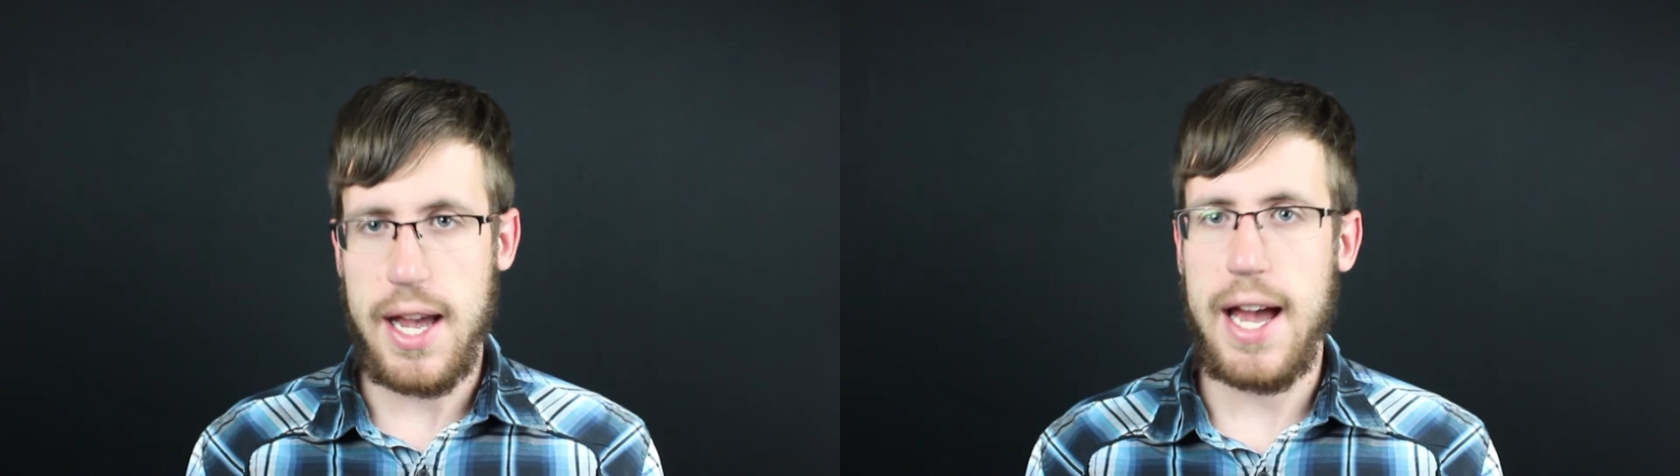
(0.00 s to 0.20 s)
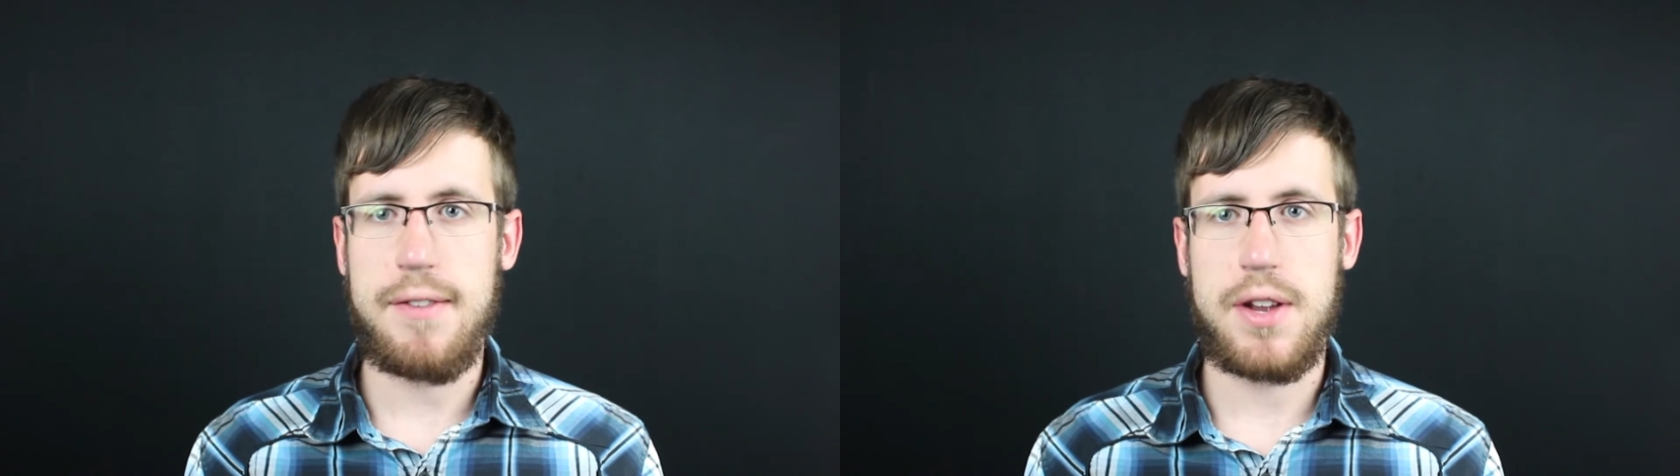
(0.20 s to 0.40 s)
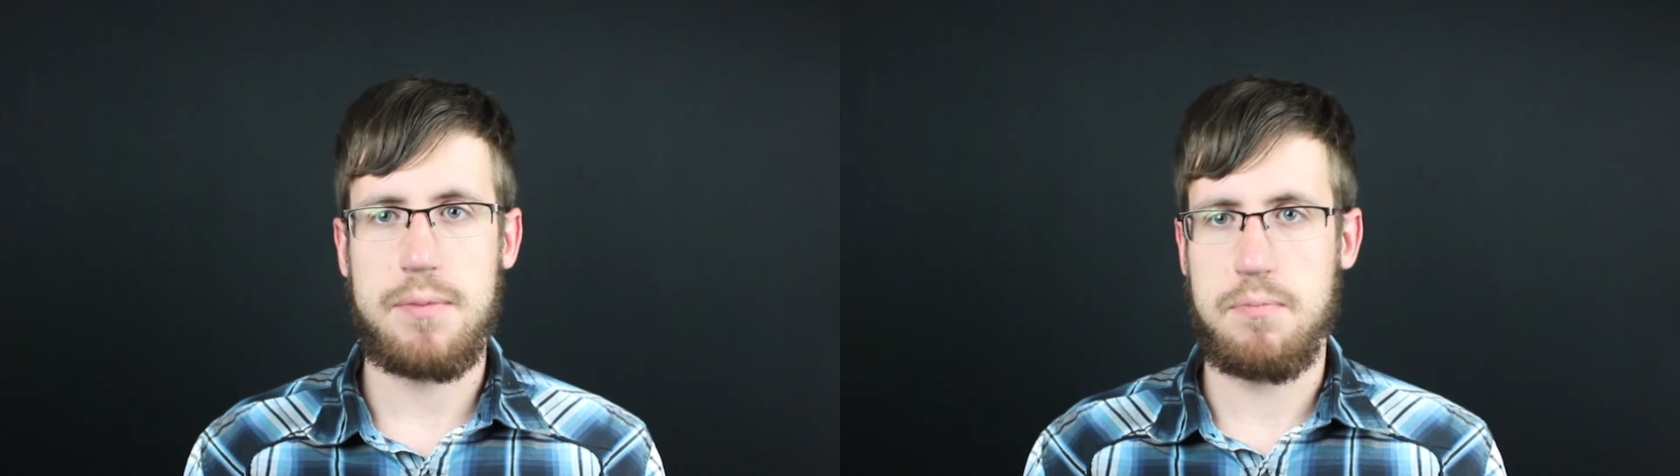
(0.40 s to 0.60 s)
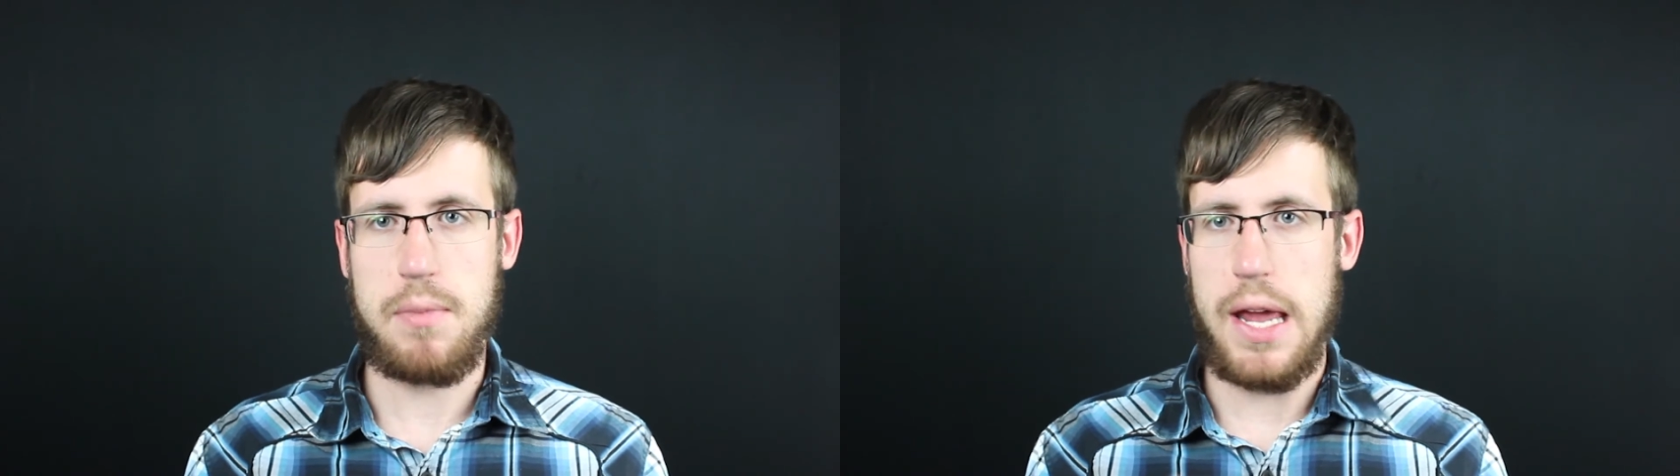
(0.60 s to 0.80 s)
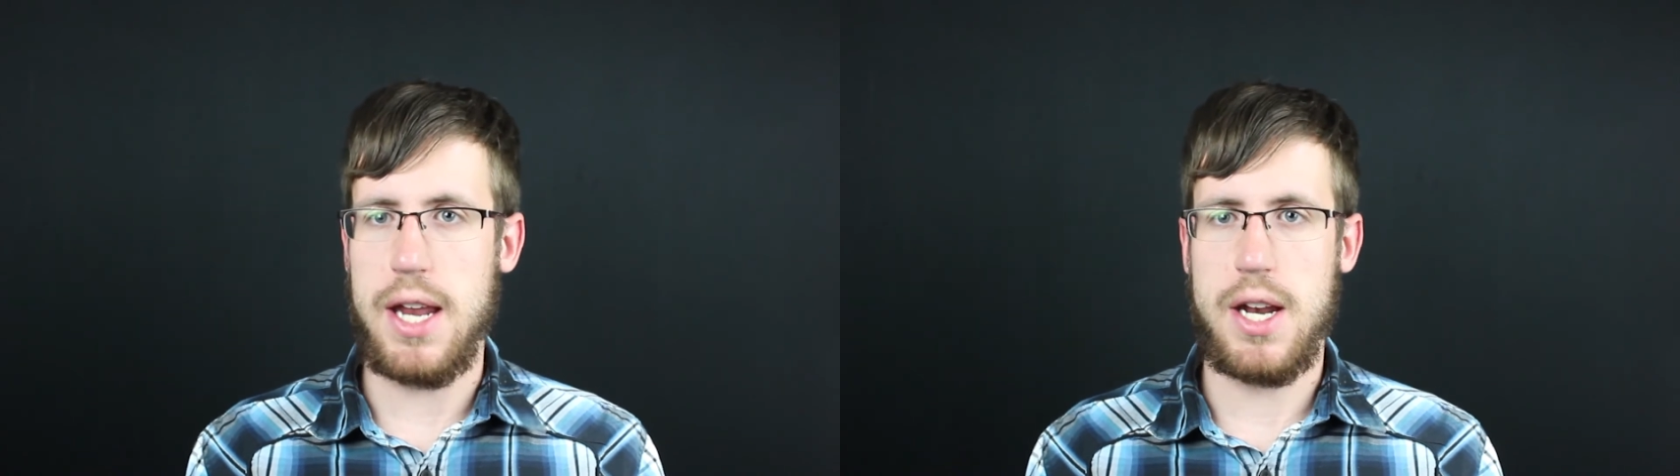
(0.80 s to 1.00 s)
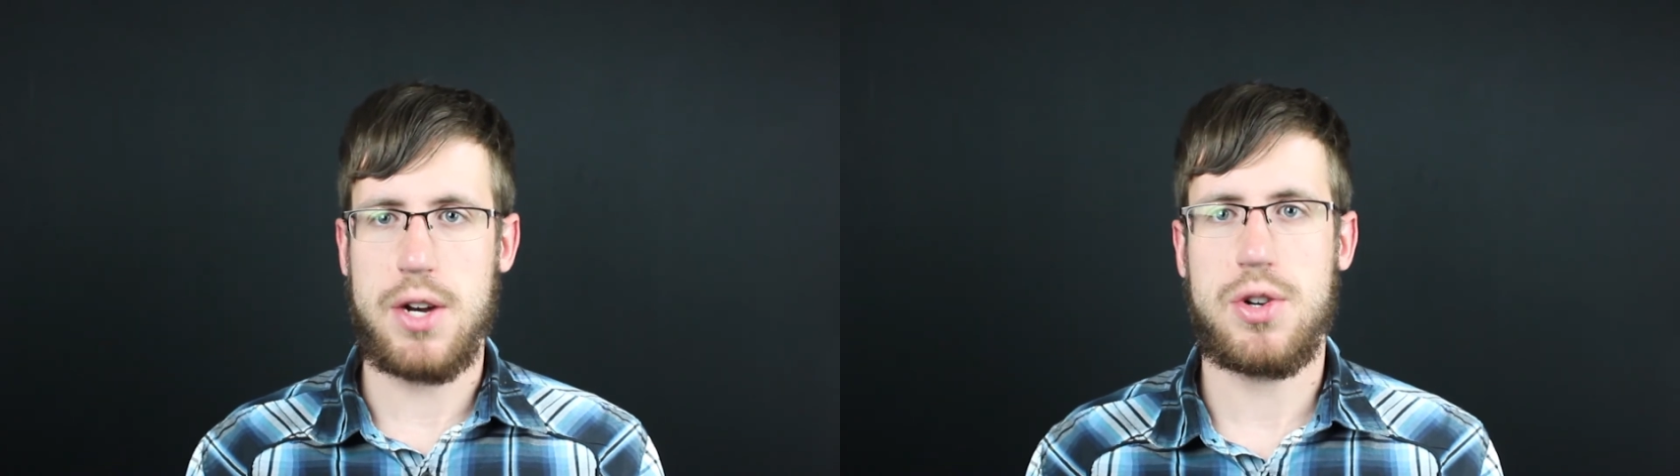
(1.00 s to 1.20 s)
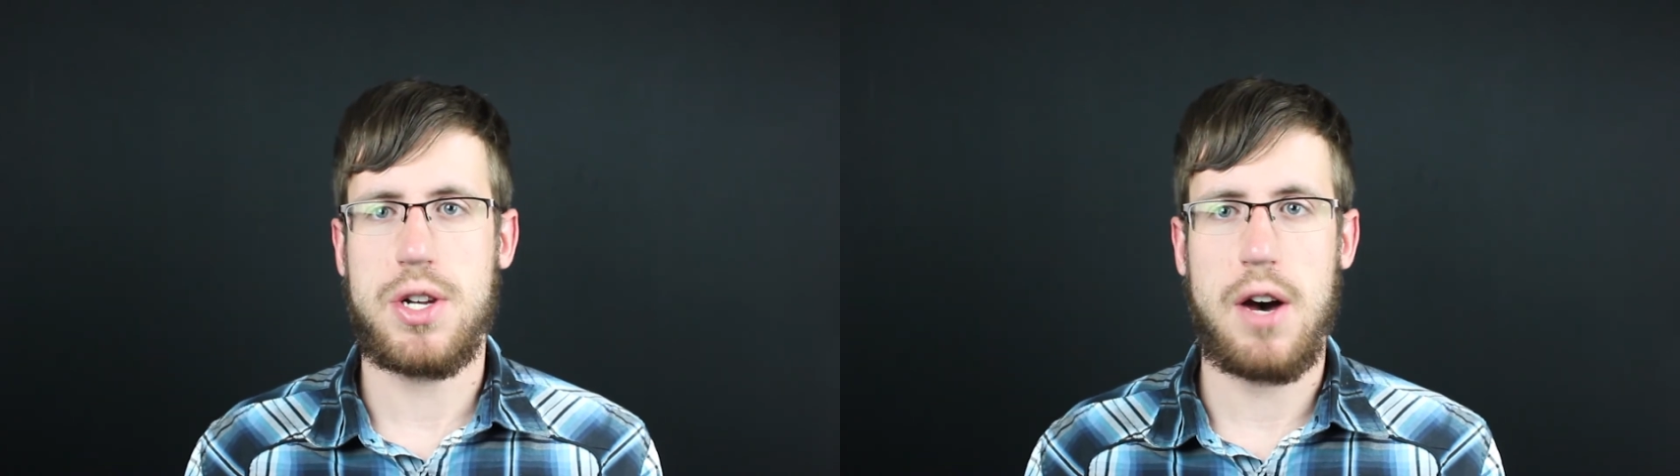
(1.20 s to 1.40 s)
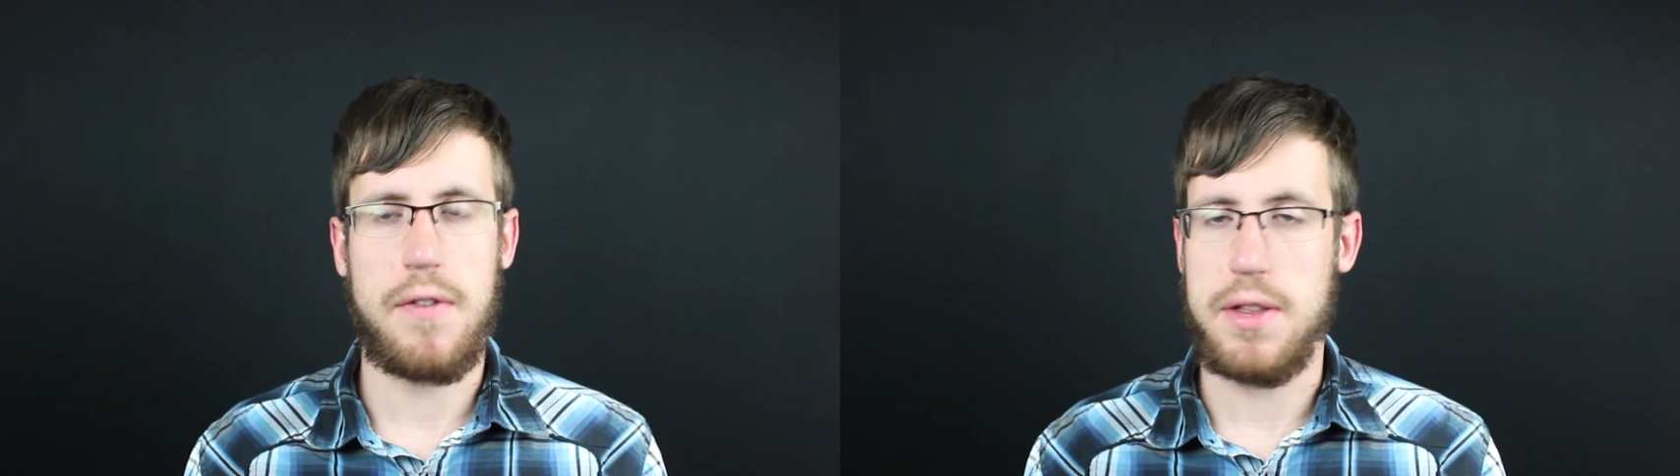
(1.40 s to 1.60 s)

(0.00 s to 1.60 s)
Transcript: have it hidden under stuff,